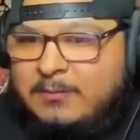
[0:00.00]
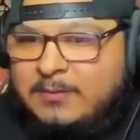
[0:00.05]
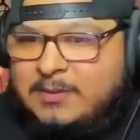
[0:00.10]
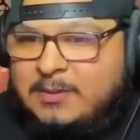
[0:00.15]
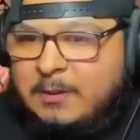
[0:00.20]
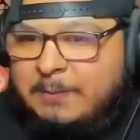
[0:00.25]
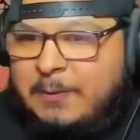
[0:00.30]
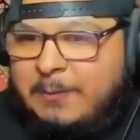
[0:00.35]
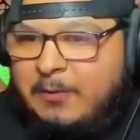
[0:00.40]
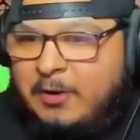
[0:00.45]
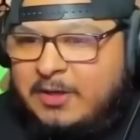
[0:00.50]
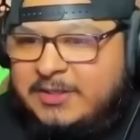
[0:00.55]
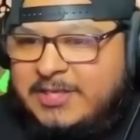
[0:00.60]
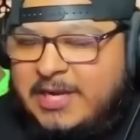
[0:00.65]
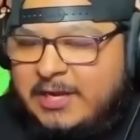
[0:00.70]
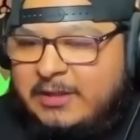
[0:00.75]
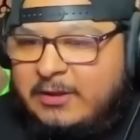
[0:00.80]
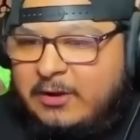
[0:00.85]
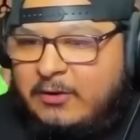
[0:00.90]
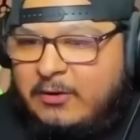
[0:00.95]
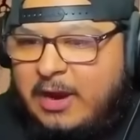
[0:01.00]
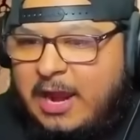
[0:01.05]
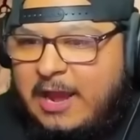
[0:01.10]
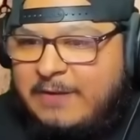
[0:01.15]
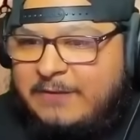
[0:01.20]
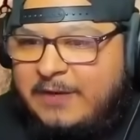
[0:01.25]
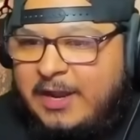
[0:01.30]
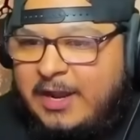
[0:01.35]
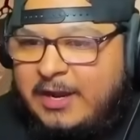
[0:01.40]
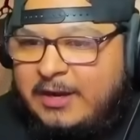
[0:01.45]
Some people are taking the
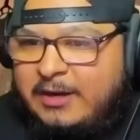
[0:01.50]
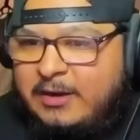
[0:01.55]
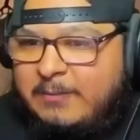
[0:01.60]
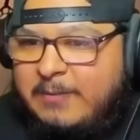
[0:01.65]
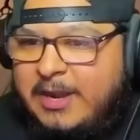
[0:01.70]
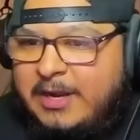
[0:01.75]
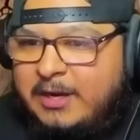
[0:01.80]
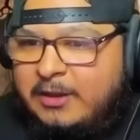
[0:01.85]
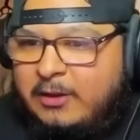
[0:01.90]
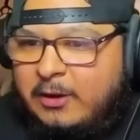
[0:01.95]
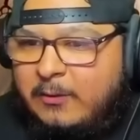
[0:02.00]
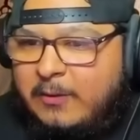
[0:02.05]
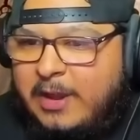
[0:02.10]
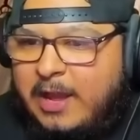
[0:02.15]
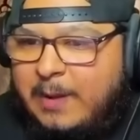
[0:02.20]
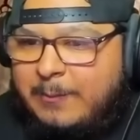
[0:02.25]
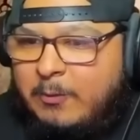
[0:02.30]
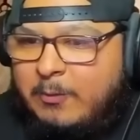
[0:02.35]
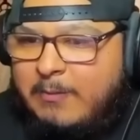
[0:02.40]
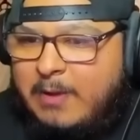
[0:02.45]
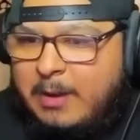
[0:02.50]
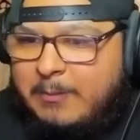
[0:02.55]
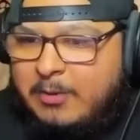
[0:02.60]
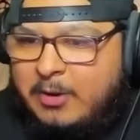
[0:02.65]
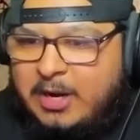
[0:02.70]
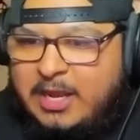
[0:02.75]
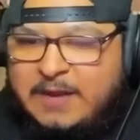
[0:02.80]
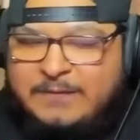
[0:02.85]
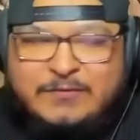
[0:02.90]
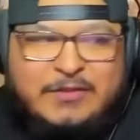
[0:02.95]
grab cannon and making their way up.
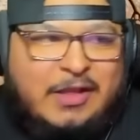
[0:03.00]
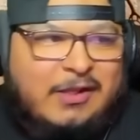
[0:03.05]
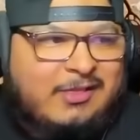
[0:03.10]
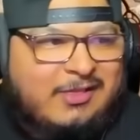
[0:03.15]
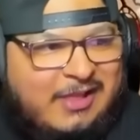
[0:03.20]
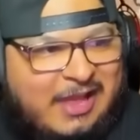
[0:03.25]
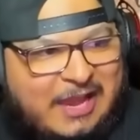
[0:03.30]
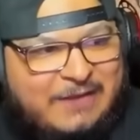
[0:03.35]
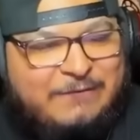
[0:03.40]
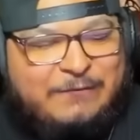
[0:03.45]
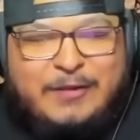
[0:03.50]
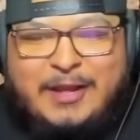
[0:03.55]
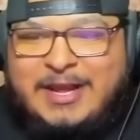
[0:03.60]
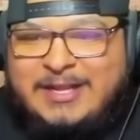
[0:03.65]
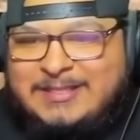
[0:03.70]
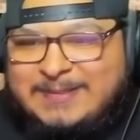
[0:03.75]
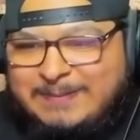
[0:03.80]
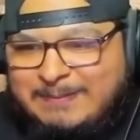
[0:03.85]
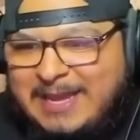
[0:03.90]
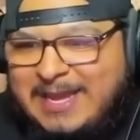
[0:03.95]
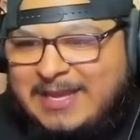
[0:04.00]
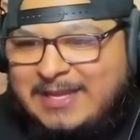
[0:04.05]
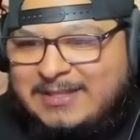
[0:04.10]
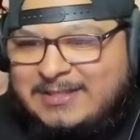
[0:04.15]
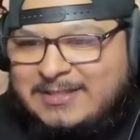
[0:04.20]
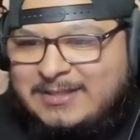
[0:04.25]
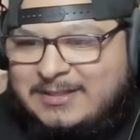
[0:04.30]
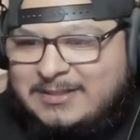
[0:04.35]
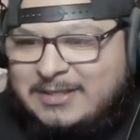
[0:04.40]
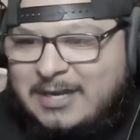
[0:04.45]
Remember, if the lifelines make it
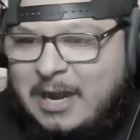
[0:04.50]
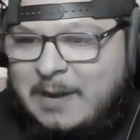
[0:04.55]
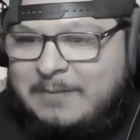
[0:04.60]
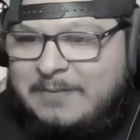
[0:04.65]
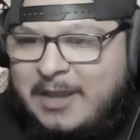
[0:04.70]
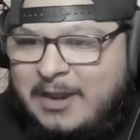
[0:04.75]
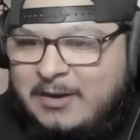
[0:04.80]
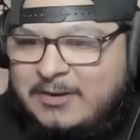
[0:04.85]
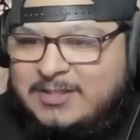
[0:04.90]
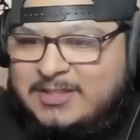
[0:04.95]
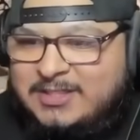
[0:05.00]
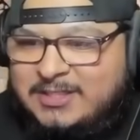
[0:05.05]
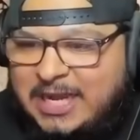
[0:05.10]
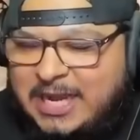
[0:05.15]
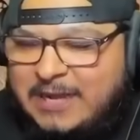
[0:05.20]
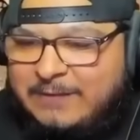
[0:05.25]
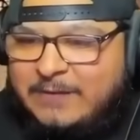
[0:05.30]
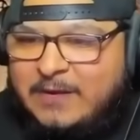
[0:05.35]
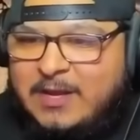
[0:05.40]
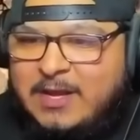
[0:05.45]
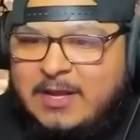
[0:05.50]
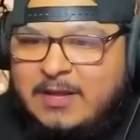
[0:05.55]
to the top, they are safe.